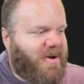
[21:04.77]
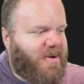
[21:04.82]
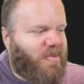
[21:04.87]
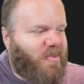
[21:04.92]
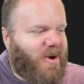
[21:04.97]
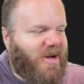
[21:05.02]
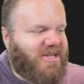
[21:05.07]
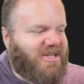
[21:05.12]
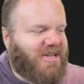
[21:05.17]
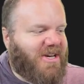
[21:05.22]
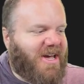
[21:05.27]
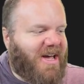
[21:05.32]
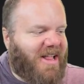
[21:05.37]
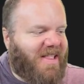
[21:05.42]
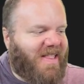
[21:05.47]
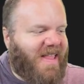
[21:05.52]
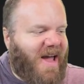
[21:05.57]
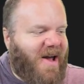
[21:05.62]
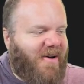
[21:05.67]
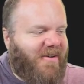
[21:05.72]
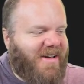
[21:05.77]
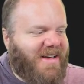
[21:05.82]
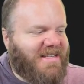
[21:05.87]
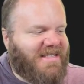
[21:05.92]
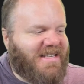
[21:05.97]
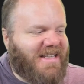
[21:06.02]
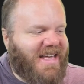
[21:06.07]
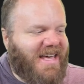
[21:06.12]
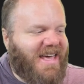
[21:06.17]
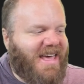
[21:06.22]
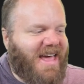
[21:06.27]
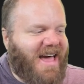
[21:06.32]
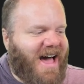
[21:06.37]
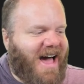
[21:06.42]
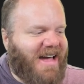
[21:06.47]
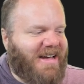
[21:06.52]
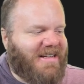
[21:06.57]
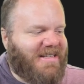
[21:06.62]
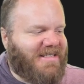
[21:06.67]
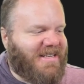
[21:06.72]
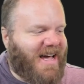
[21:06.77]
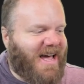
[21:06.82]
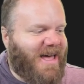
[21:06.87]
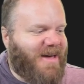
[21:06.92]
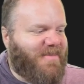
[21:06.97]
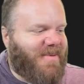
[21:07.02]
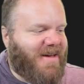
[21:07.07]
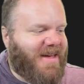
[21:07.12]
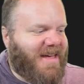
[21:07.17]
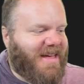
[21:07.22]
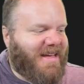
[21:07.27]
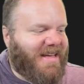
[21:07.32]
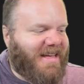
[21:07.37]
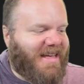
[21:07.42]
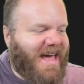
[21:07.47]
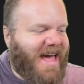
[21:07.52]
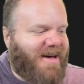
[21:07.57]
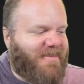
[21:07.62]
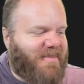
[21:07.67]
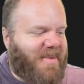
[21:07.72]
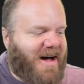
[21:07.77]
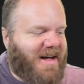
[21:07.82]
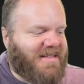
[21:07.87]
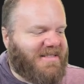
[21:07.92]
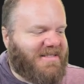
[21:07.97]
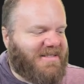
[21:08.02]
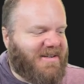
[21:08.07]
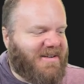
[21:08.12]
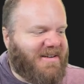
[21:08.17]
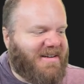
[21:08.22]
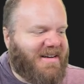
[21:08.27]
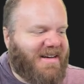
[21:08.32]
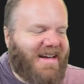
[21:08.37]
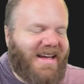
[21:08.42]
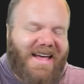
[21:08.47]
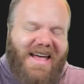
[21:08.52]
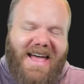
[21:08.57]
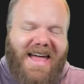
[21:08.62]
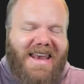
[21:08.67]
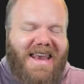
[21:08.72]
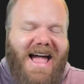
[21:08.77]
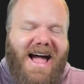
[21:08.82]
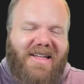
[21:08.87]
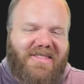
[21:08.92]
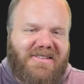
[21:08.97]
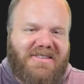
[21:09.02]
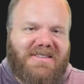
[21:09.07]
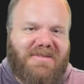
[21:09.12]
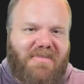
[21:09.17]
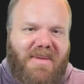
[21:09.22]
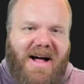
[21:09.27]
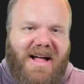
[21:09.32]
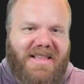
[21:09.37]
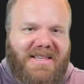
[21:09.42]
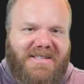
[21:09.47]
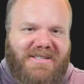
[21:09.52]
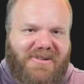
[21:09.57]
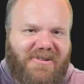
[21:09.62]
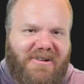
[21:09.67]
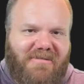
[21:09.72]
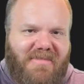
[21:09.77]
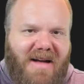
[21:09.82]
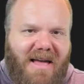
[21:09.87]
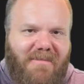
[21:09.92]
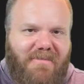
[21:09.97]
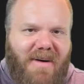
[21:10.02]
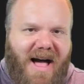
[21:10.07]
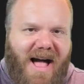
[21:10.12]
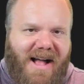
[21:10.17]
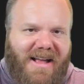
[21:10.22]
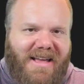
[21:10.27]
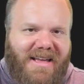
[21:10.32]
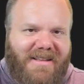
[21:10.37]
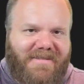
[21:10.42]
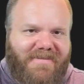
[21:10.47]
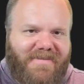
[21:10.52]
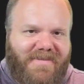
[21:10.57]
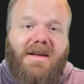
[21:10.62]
which hilariously I could type get monster and now there's a monster in my pocket.